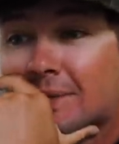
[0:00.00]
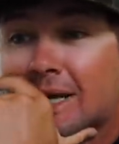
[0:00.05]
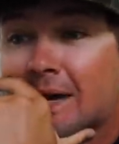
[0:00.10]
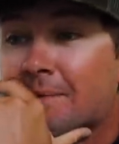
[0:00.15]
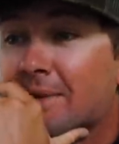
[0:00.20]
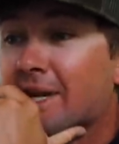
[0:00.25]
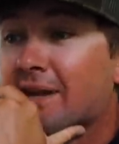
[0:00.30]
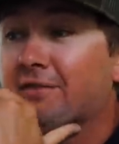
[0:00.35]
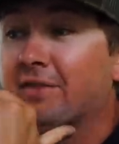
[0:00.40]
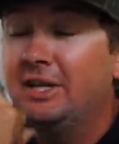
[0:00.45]
I
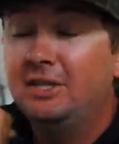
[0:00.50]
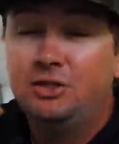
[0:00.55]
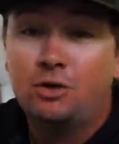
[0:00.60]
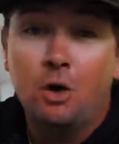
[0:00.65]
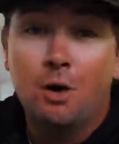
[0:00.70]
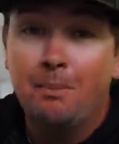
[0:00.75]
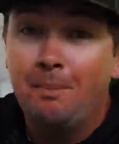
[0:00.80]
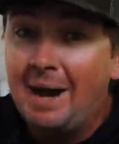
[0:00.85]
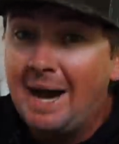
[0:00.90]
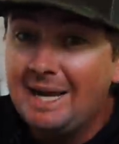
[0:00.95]
mean, if they
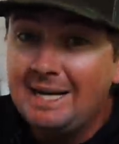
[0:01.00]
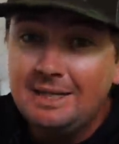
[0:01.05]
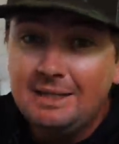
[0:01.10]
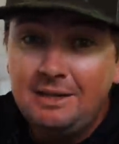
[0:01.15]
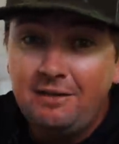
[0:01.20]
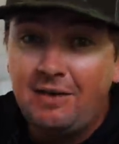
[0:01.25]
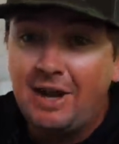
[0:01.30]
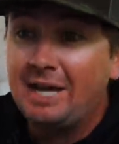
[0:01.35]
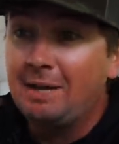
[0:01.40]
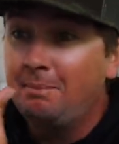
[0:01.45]
start biting,
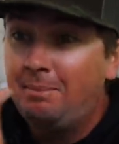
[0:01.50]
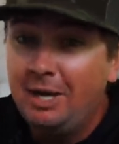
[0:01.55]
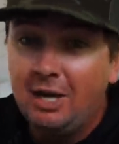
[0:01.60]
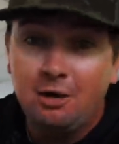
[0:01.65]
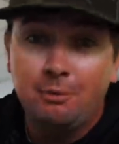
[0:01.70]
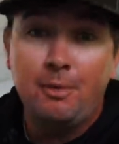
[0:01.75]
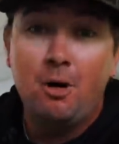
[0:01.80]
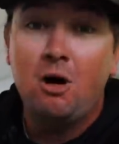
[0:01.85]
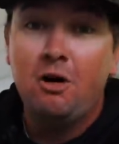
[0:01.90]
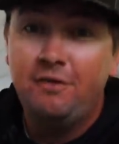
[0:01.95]
if I can pick
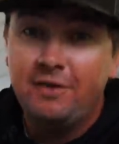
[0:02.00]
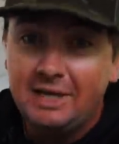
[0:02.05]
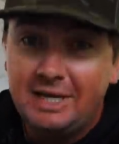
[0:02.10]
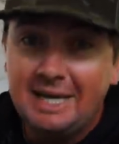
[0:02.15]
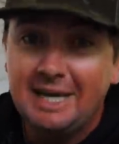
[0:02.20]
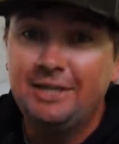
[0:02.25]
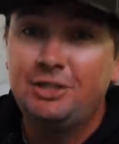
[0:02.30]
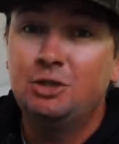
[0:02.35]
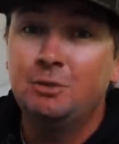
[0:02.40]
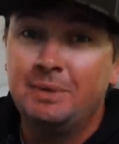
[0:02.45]
them off and
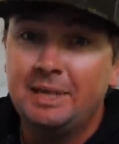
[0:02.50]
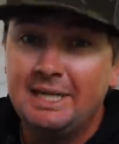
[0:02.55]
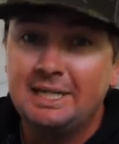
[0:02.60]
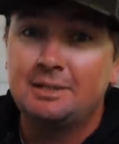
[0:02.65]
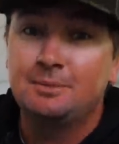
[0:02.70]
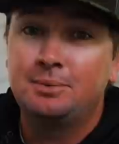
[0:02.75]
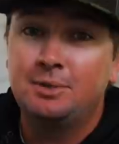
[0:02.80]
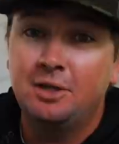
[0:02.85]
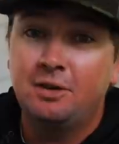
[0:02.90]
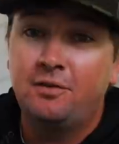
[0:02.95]
catch them and get
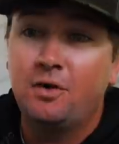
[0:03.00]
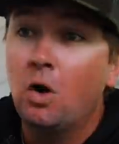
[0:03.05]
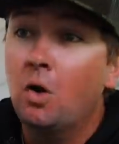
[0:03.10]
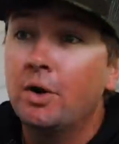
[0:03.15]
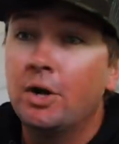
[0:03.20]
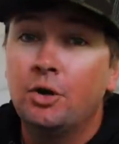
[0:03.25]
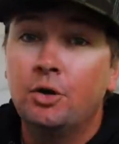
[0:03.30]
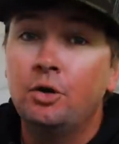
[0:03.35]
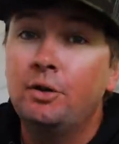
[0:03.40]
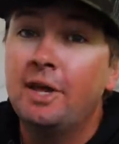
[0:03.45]
some stuff
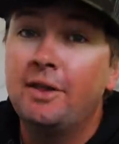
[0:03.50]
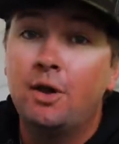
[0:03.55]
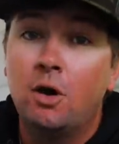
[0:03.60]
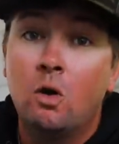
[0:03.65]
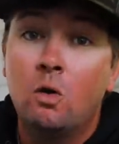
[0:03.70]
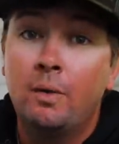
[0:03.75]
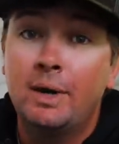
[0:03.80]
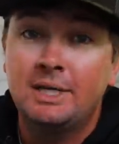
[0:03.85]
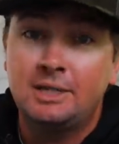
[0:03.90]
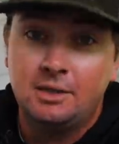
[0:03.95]
going, I'll do that the
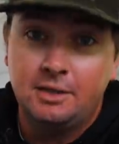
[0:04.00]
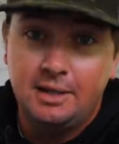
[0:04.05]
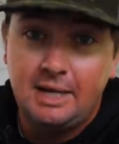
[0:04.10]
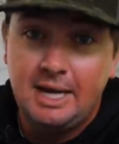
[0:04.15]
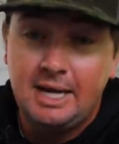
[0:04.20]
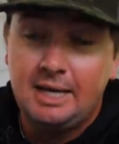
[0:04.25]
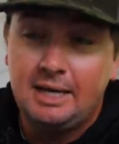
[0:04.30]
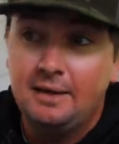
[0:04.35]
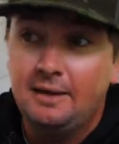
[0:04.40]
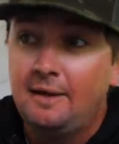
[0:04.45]
whole rest of the
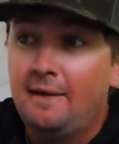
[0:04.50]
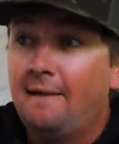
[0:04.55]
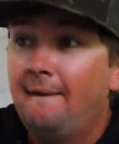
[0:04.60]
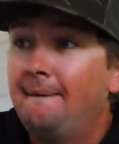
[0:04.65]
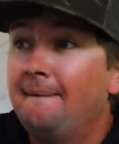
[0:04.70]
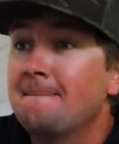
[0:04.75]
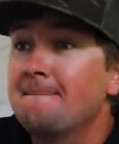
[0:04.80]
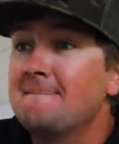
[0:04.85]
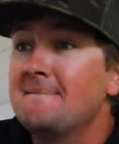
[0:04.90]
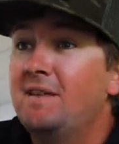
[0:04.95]
day.
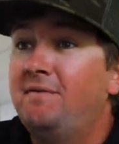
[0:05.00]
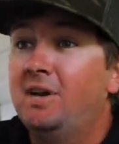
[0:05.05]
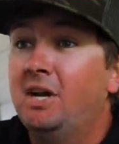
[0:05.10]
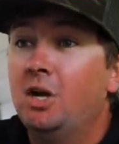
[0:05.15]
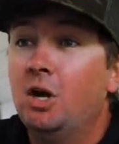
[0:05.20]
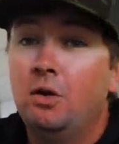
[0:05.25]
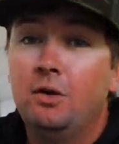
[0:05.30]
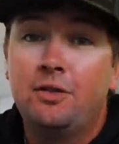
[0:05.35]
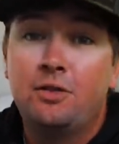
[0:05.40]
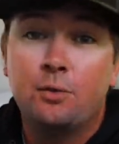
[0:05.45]
If I
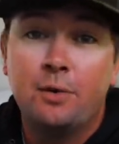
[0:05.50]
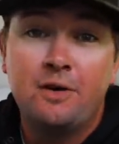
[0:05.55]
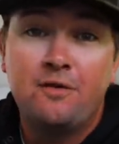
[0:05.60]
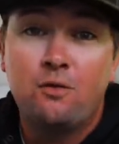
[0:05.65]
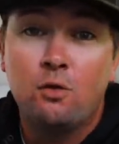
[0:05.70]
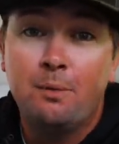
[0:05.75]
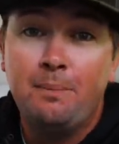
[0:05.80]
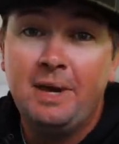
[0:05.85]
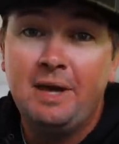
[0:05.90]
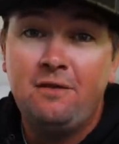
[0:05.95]
go to three or
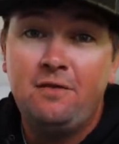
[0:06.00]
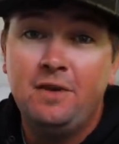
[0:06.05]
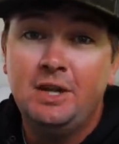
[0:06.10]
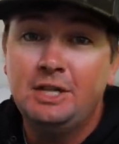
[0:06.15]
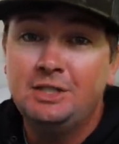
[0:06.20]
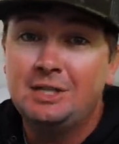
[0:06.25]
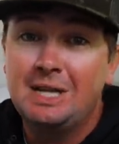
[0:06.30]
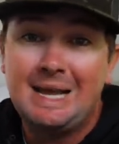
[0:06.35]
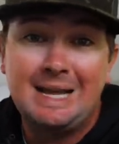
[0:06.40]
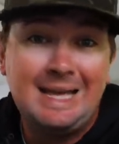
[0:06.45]
four
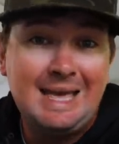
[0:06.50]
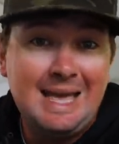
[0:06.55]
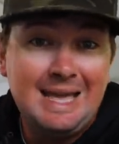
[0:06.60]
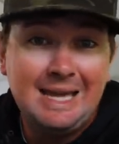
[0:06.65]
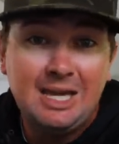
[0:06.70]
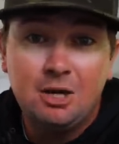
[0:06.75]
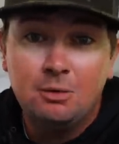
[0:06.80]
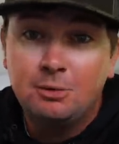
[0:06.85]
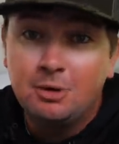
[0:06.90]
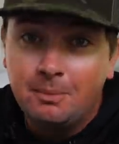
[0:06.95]
bedfish and I can't
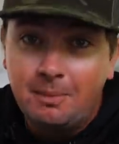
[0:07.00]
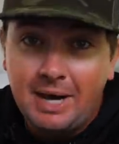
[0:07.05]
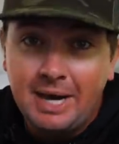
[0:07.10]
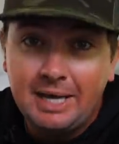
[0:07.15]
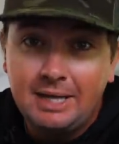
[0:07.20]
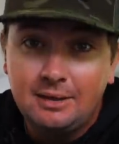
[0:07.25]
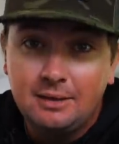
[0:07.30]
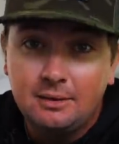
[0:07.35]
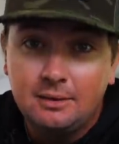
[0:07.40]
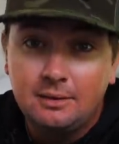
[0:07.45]
get them to
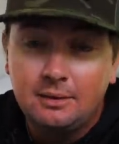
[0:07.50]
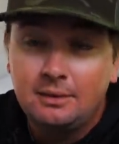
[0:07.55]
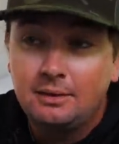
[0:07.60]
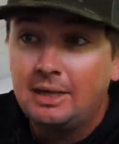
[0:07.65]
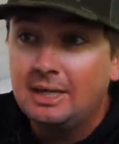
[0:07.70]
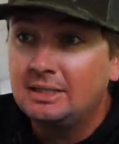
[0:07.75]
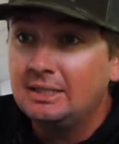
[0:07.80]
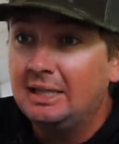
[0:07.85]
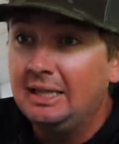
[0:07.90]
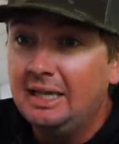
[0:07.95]
bite,
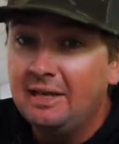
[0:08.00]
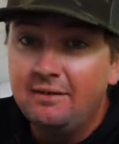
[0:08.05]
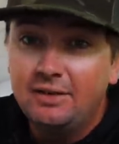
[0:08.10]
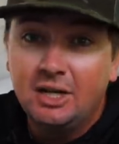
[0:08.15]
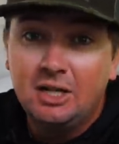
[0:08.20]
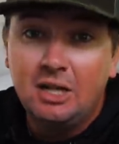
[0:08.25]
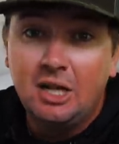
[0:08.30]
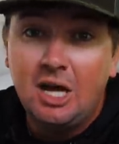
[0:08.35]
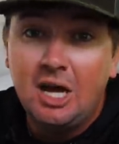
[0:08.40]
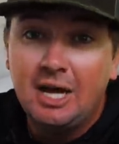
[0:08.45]
it's 11
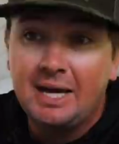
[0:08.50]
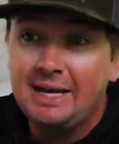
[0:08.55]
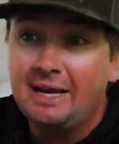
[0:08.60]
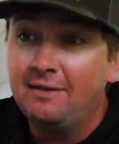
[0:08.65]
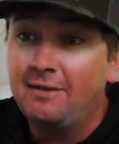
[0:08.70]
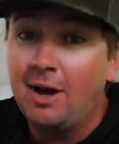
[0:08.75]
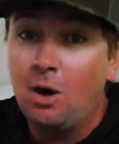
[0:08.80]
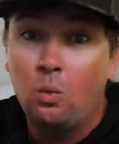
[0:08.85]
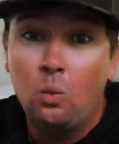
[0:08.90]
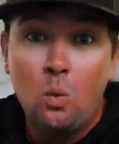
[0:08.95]
o'clock and
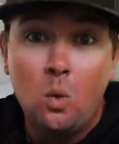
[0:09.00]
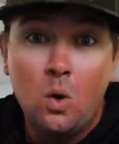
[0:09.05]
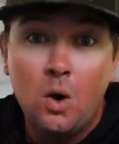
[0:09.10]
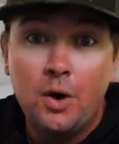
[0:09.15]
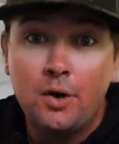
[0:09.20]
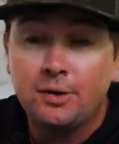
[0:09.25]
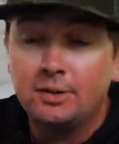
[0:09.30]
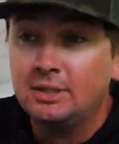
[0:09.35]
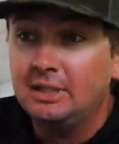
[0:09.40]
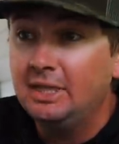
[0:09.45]
I've got
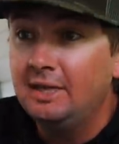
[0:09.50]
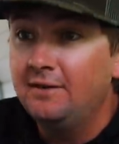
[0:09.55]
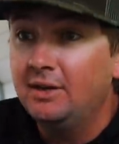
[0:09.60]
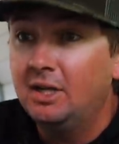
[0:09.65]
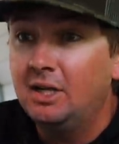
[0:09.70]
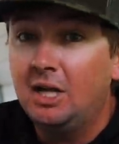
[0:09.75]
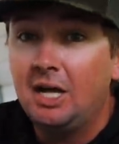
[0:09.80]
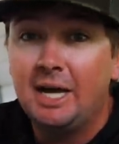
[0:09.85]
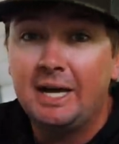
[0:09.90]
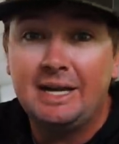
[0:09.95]
one, or it's 11
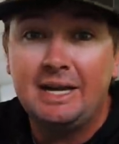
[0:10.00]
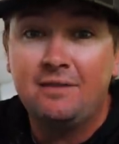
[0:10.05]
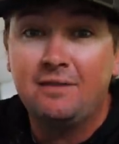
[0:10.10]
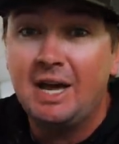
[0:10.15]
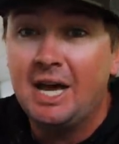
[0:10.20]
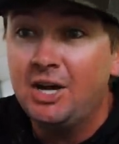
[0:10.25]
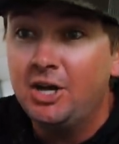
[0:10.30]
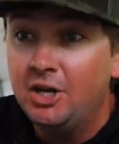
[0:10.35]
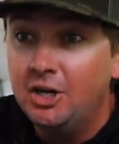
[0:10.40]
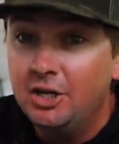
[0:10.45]
o'clock and I've
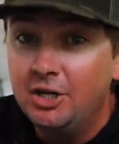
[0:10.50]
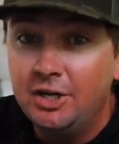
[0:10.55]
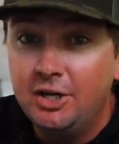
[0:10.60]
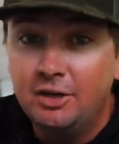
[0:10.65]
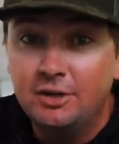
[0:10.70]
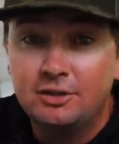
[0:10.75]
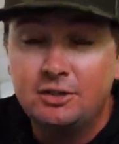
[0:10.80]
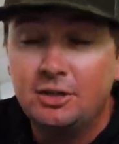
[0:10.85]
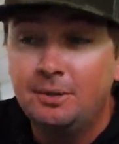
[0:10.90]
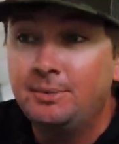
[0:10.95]
got
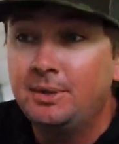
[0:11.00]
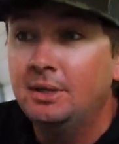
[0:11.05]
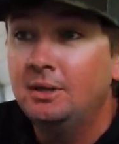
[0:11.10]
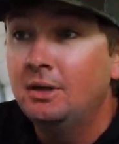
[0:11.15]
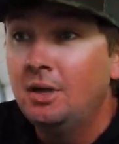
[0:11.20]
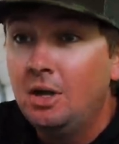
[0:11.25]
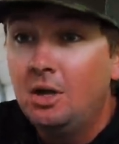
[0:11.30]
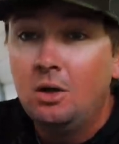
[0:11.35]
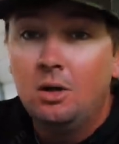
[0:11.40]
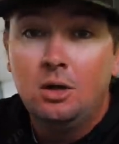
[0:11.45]
none or something,
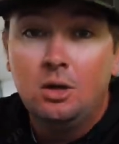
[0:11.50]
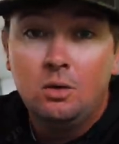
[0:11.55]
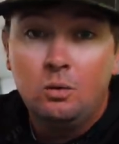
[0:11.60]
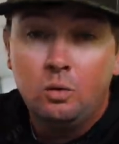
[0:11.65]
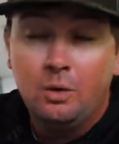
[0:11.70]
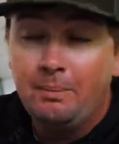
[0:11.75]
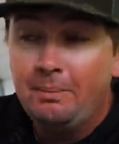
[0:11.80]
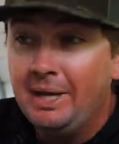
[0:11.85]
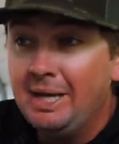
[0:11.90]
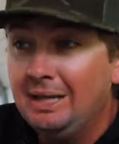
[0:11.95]

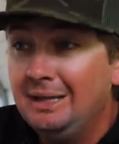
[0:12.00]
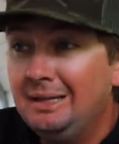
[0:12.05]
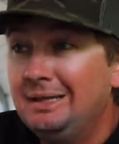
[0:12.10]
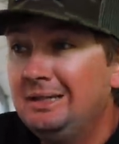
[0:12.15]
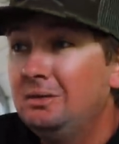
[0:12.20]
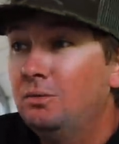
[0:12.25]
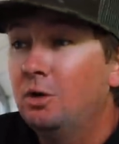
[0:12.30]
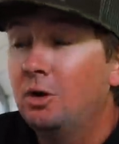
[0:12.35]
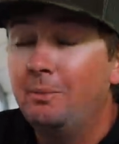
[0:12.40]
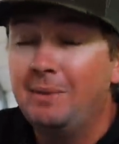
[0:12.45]
we're
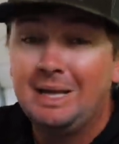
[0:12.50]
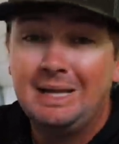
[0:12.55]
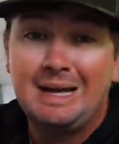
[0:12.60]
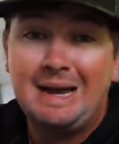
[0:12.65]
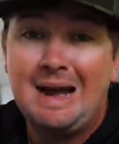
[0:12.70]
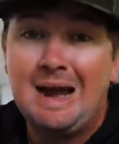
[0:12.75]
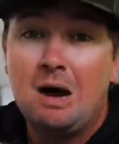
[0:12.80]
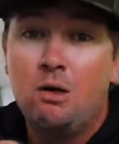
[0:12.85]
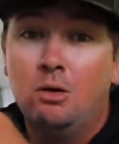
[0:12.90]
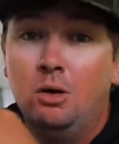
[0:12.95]
bailing. We're gonna make like
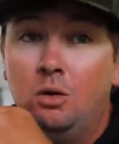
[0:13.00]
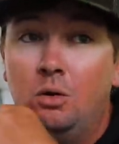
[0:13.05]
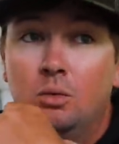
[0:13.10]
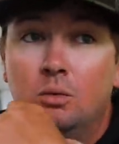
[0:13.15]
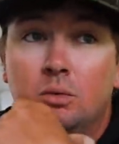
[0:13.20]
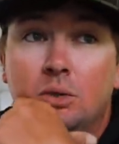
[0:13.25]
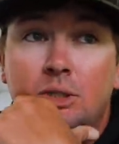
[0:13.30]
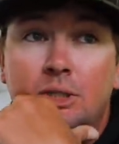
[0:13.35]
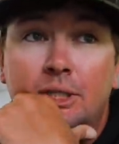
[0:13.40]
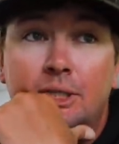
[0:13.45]
an hour long
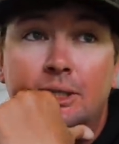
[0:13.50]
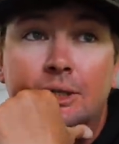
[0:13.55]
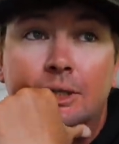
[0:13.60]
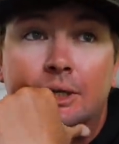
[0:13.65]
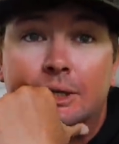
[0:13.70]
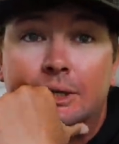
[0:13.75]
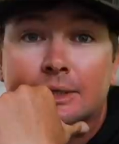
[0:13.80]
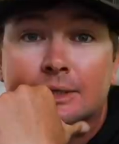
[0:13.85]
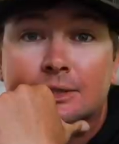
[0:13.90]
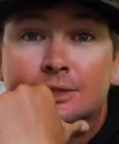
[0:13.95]
run
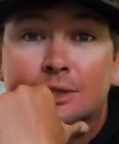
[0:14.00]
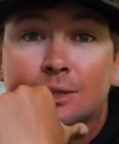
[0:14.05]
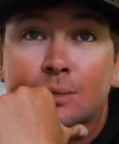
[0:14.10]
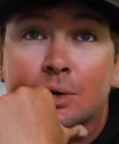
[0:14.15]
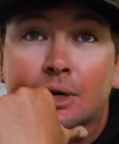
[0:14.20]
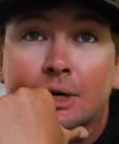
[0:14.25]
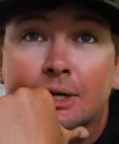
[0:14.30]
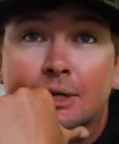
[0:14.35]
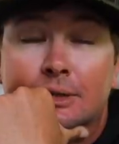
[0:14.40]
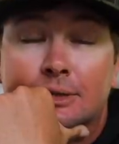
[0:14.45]

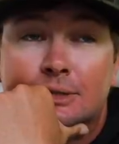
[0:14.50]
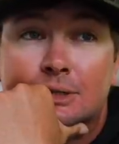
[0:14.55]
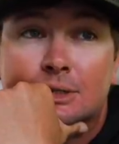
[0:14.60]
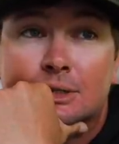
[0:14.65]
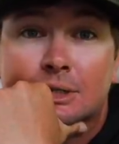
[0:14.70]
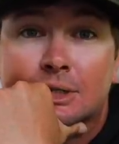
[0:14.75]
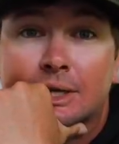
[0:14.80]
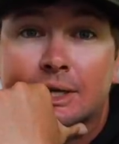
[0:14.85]
somewhere else.